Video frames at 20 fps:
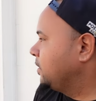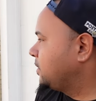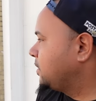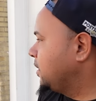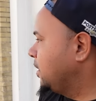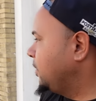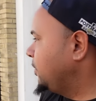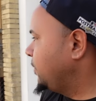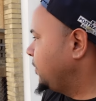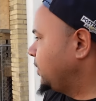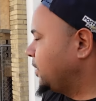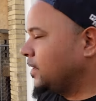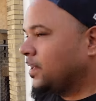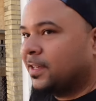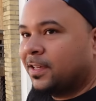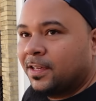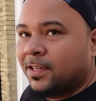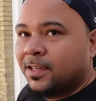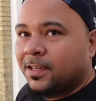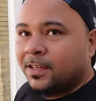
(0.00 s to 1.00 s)
No.
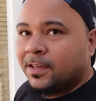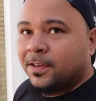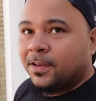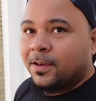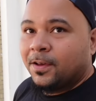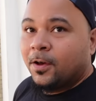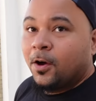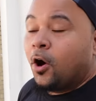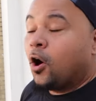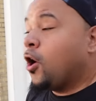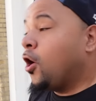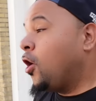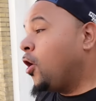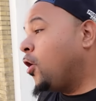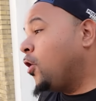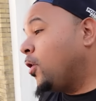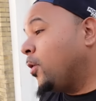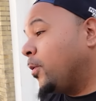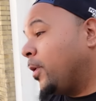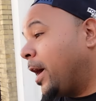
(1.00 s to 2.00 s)
How did it happen? We
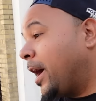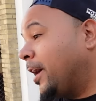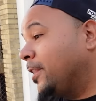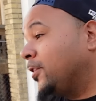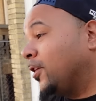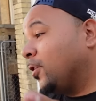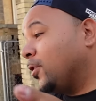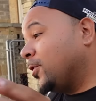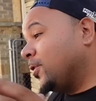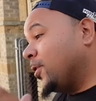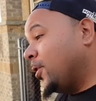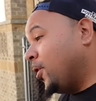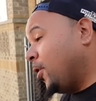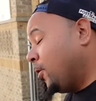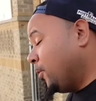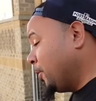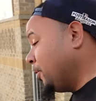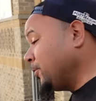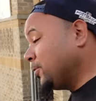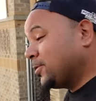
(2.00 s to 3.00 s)

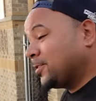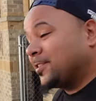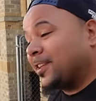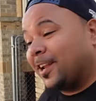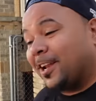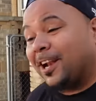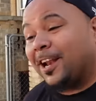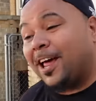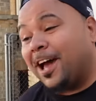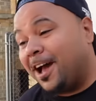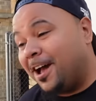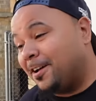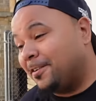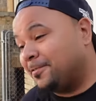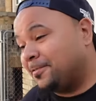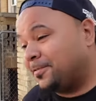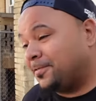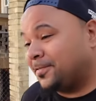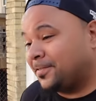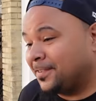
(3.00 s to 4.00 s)
was just on a live